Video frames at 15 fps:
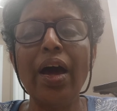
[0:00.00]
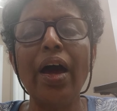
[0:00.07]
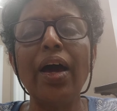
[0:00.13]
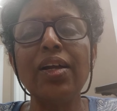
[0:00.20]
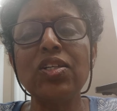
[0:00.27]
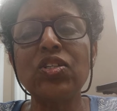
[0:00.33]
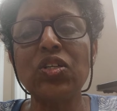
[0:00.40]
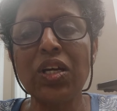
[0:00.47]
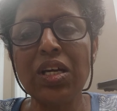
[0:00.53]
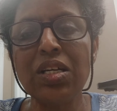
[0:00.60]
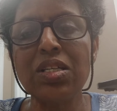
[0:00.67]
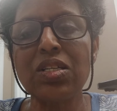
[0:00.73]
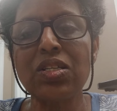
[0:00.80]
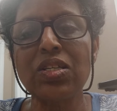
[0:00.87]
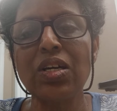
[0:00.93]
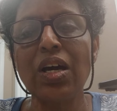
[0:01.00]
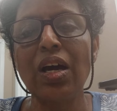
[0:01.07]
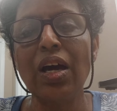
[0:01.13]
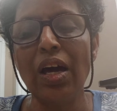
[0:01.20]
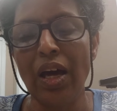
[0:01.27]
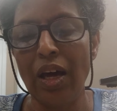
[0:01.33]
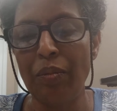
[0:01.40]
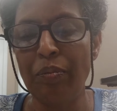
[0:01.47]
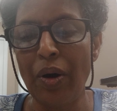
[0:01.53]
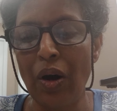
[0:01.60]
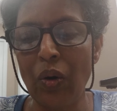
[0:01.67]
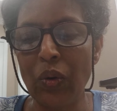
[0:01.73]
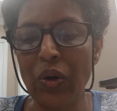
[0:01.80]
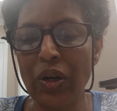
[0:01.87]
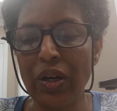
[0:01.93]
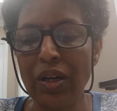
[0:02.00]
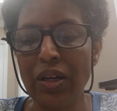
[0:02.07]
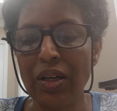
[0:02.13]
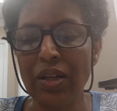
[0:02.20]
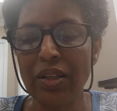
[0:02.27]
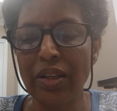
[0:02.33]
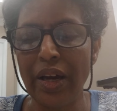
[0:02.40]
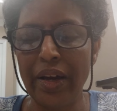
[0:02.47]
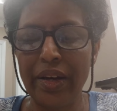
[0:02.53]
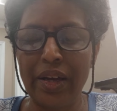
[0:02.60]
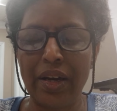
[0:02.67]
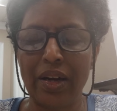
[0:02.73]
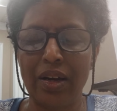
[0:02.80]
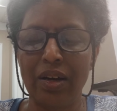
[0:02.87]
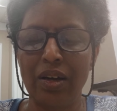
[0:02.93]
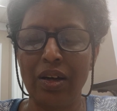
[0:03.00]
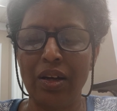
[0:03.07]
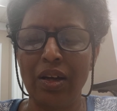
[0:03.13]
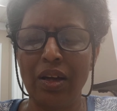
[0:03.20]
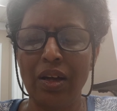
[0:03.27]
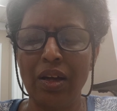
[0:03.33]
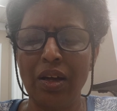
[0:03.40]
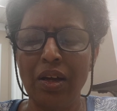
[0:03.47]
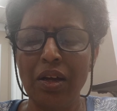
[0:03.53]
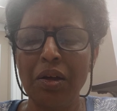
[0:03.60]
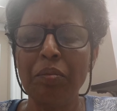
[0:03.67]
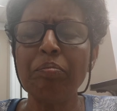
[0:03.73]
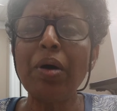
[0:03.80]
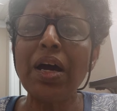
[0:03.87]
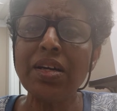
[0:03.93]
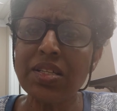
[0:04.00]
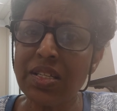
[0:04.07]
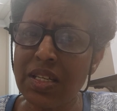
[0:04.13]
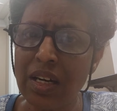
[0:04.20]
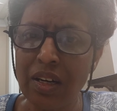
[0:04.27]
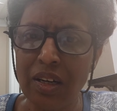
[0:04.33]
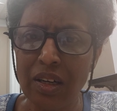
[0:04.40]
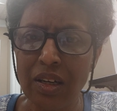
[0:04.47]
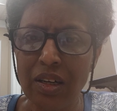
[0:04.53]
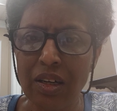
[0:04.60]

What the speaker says: and chains about thy neck. My son,